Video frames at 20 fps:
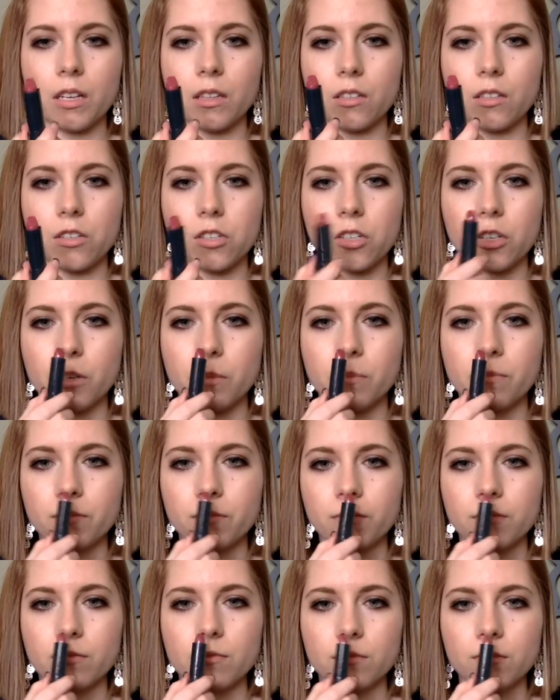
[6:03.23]
in the tube.
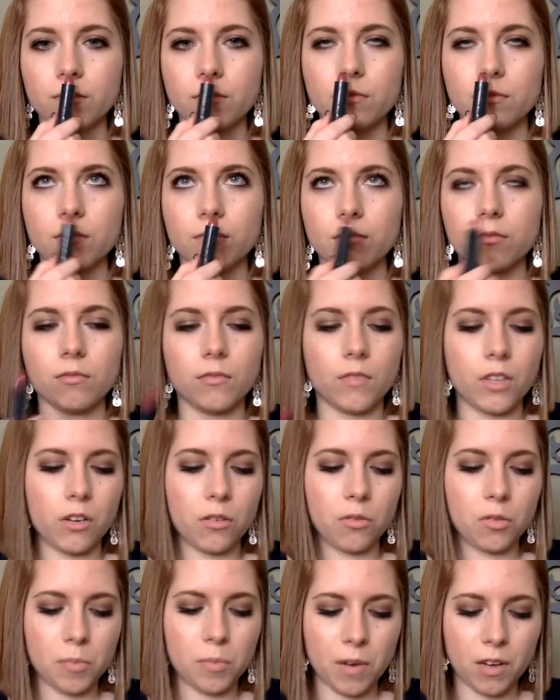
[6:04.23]

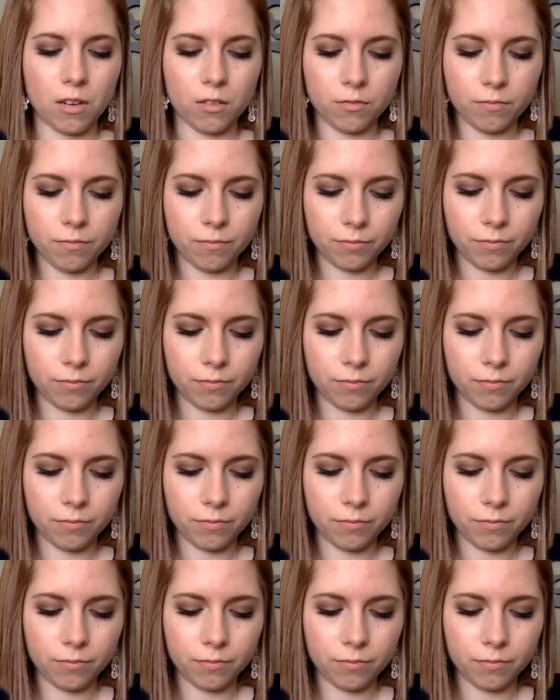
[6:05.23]
No smell.